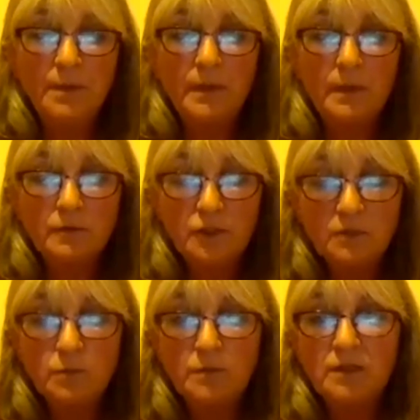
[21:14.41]
not
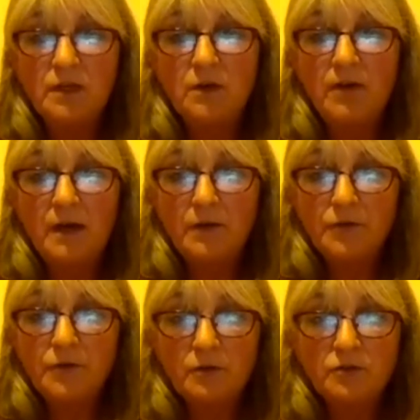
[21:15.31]
just with CRLs,
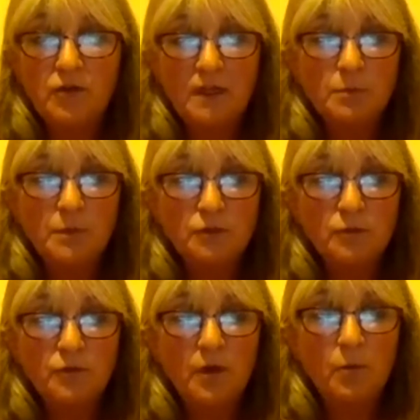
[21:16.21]
contracts, but
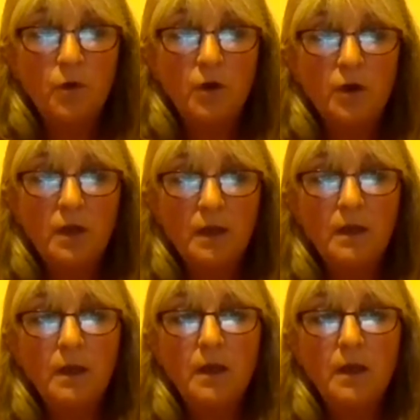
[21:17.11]
short-term working,